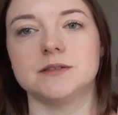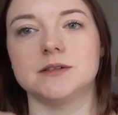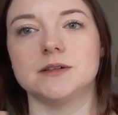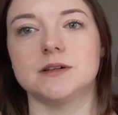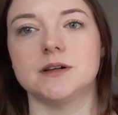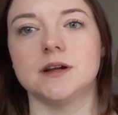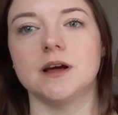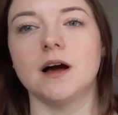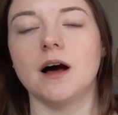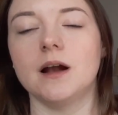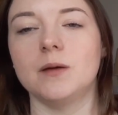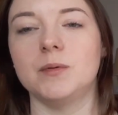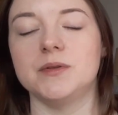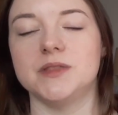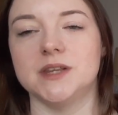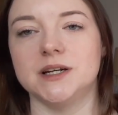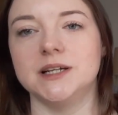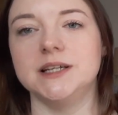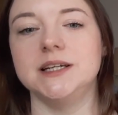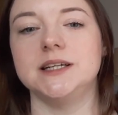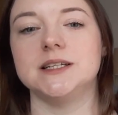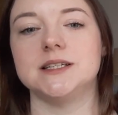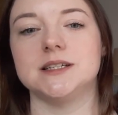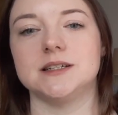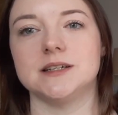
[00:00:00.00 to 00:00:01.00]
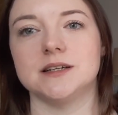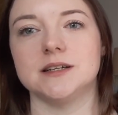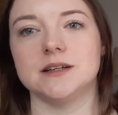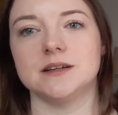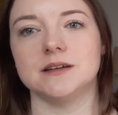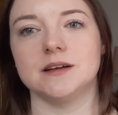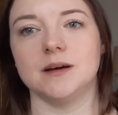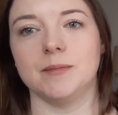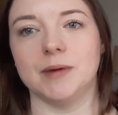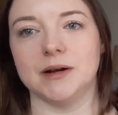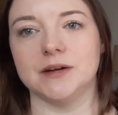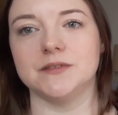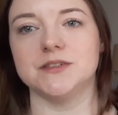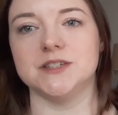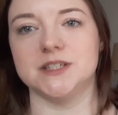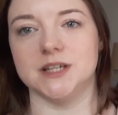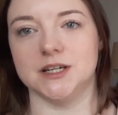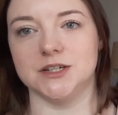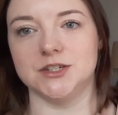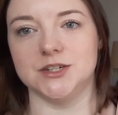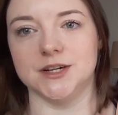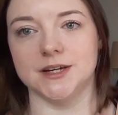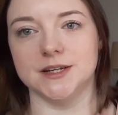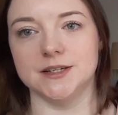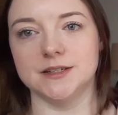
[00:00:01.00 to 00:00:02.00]
colour with the least amount of
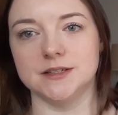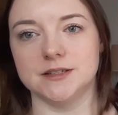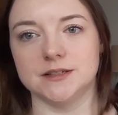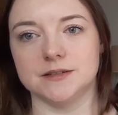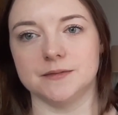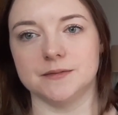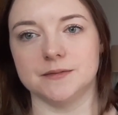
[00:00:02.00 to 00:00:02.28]
stitches.